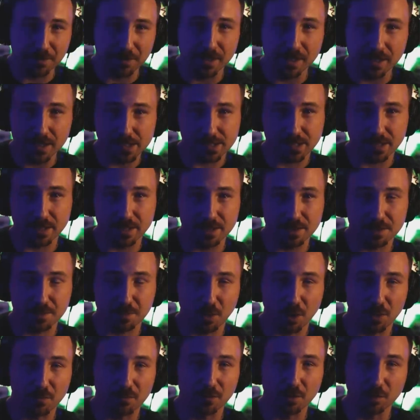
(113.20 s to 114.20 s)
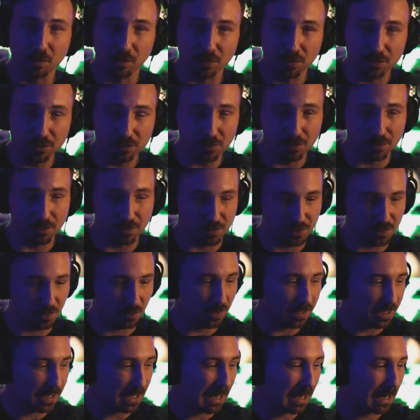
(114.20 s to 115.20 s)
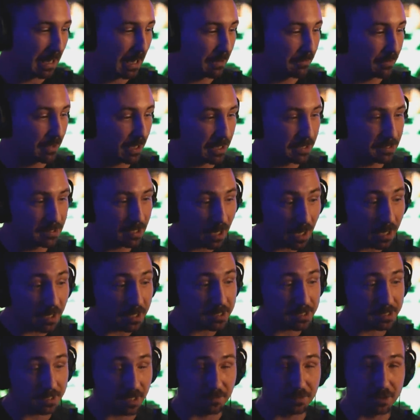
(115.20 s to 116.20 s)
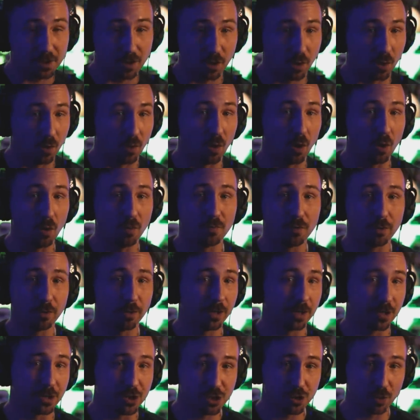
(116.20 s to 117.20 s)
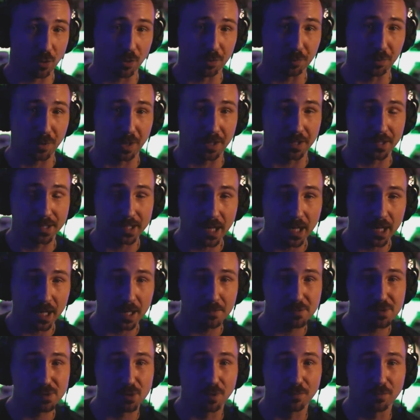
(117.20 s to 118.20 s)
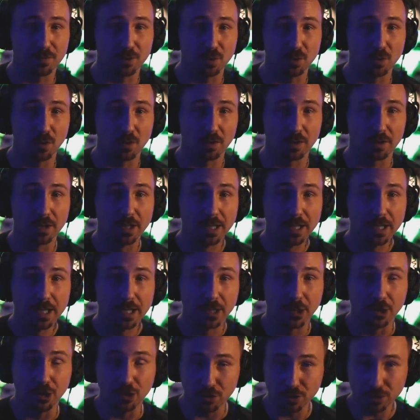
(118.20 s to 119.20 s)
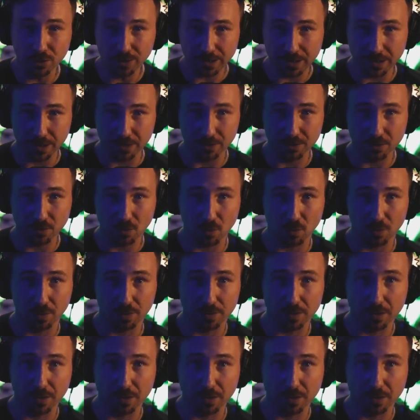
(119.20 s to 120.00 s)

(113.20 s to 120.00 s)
this is Marfoogle News. We have a ton of stuff to go over in a short amount of time. So if you are new here, or